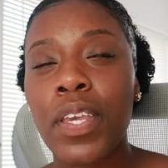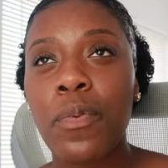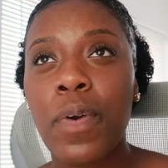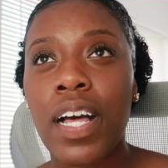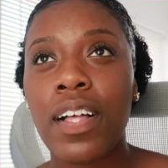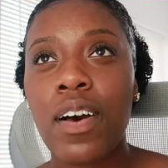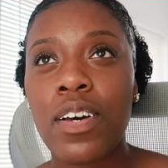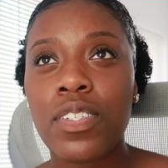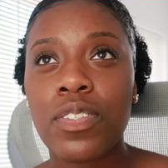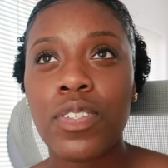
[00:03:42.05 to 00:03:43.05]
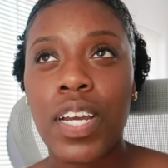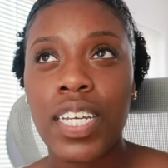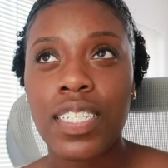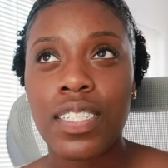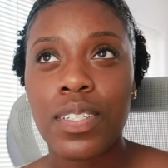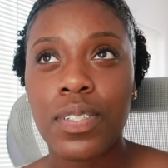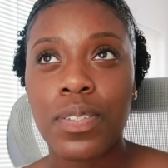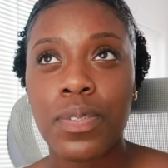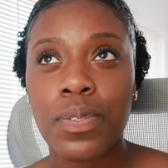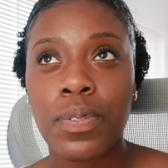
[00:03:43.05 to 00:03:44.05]
while also trying
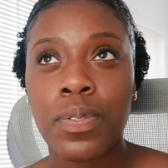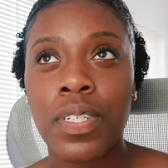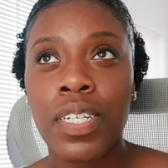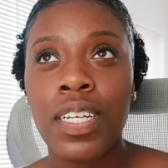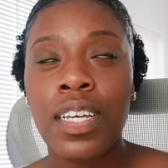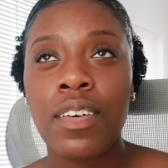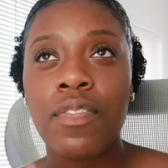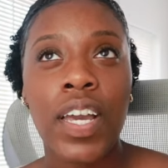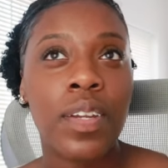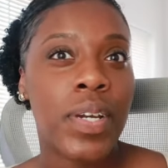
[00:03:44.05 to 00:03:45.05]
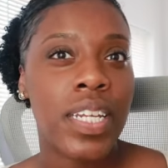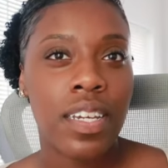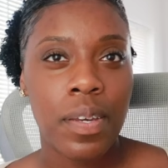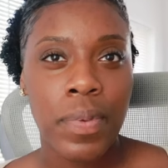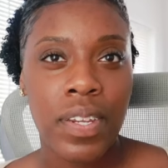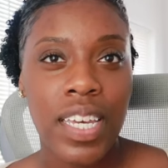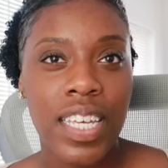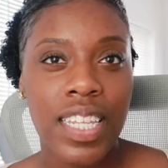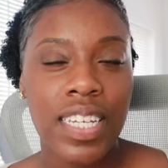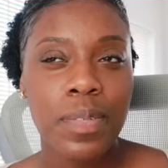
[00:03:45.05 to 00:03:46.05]
to find a way to
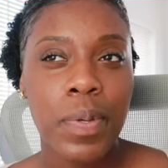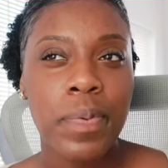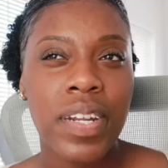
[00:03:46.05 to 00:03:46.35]
communicate that to people.